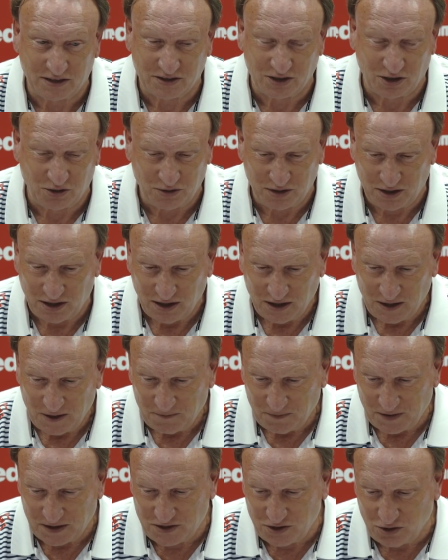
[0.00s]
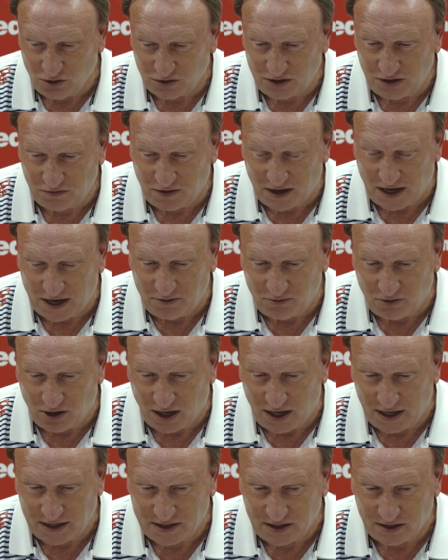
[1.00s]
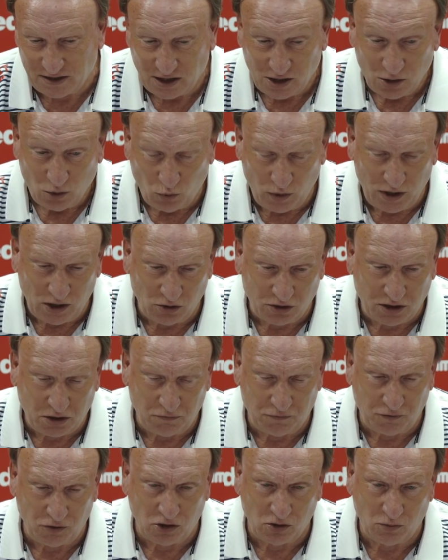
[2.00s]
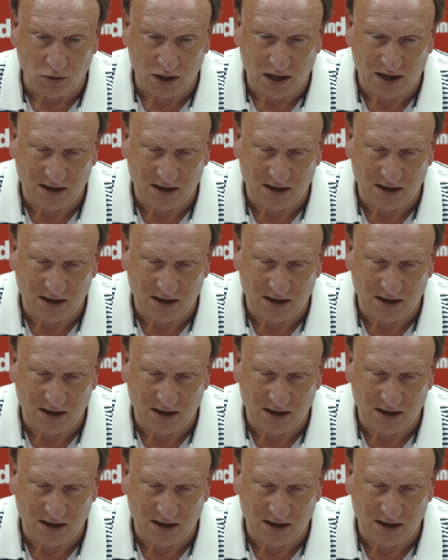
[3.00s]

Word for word: So there's no divine right, and we're looking forward.